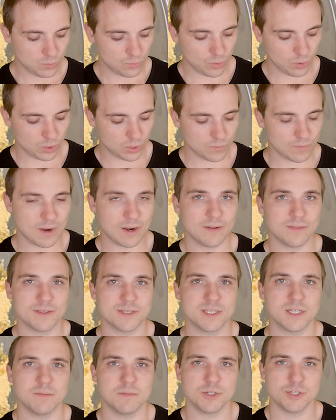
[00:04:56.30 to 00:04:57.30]
roll it around in the
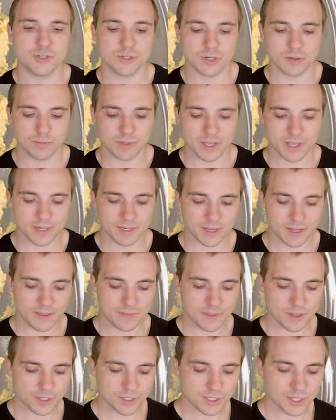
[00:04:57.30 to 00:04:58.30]
cinnamon sugar blend, and
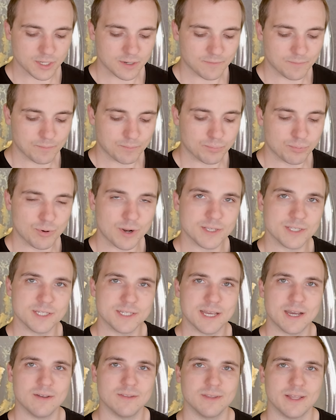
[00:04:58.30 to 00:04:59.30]
then just kind of press it
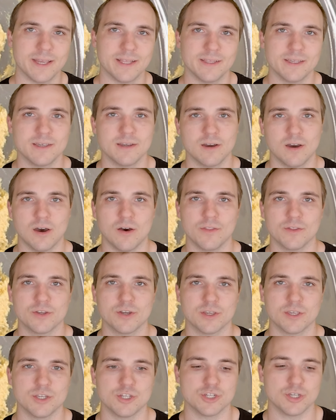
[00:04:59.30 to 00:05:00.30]
down lightly on the
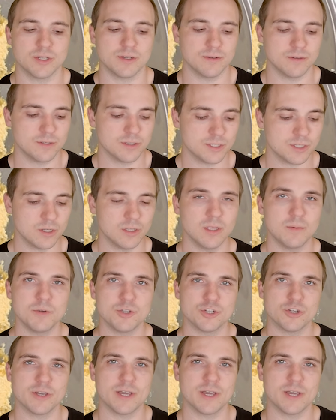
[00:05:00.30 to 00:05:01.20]
cookie sheet. So let me show